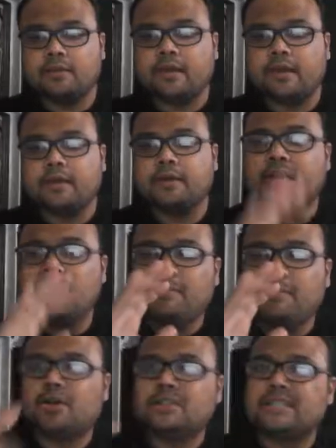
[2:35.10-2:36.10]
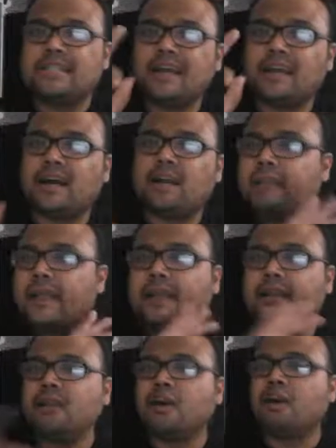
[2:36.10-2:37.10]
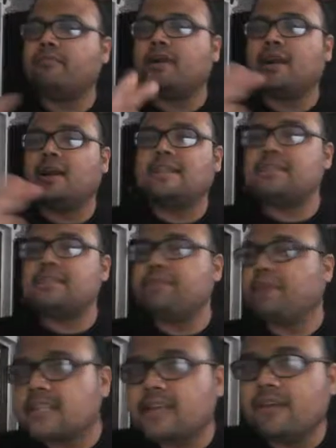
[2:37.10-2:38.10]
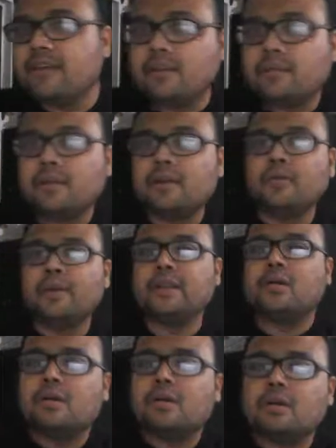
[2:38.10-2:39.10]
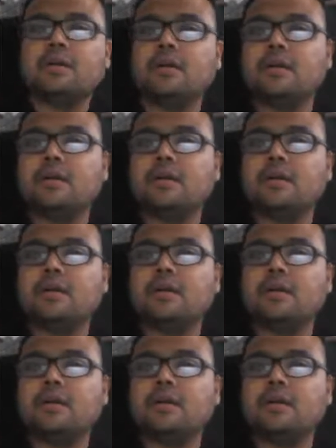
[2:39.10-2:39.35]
Okay, because there are plenty of currency pairs available with good